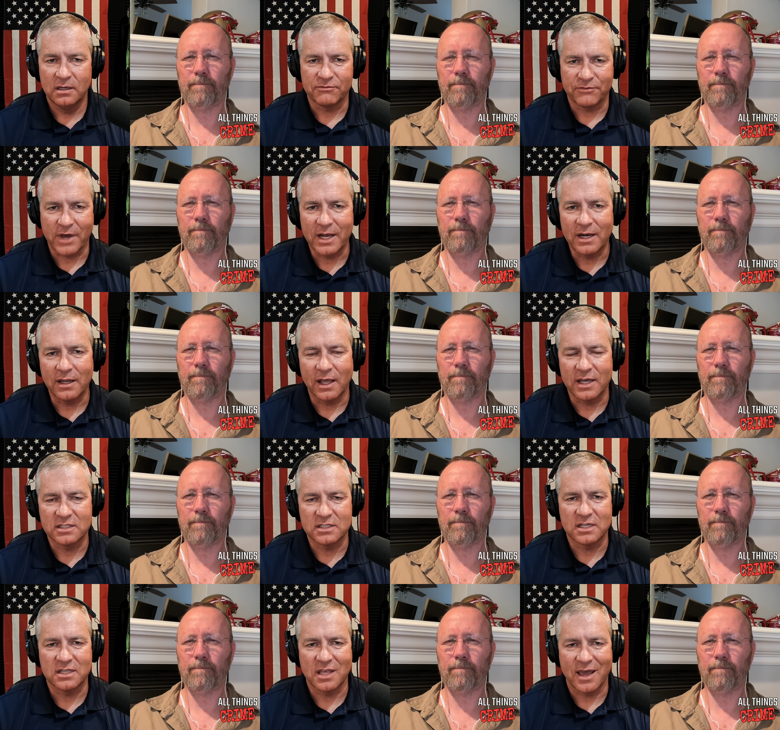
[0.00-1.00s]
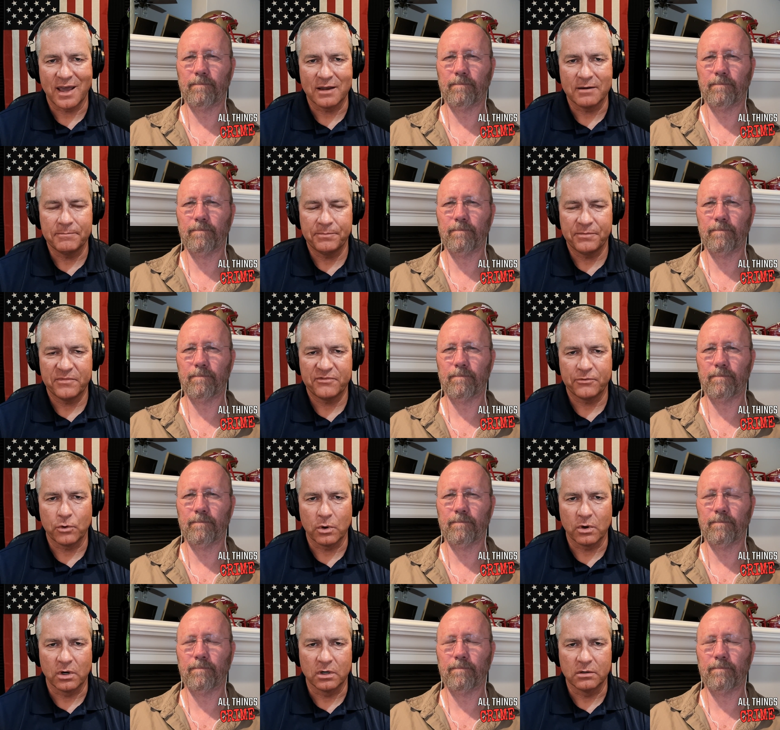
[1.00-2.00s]
Speaker 1: finalizing that
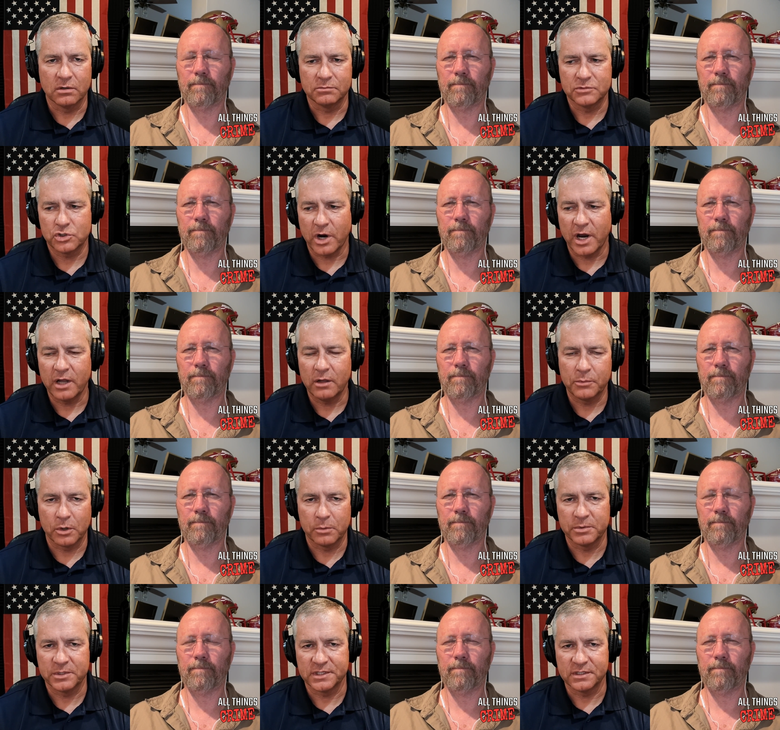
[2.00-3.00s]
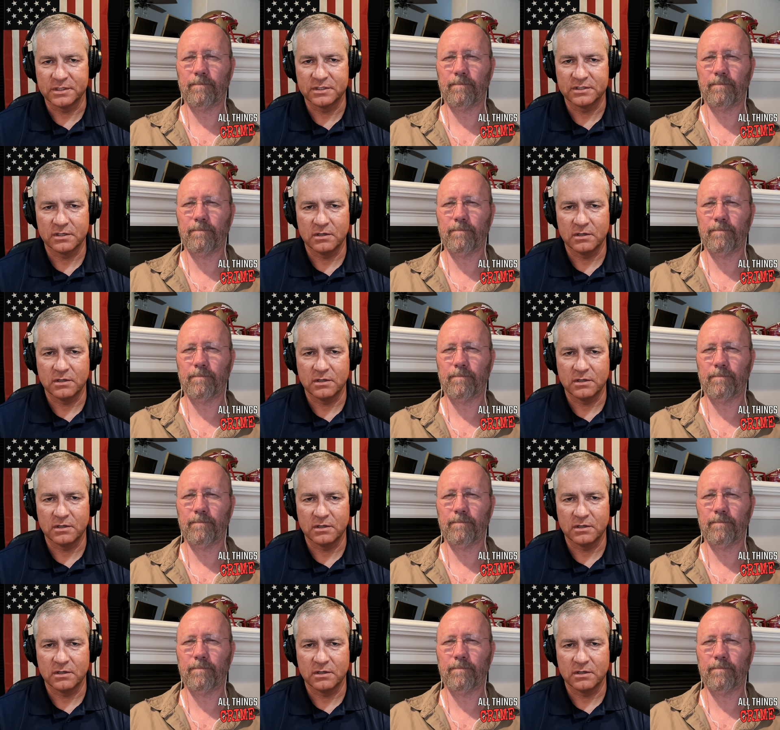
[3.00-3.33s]
for trial purposes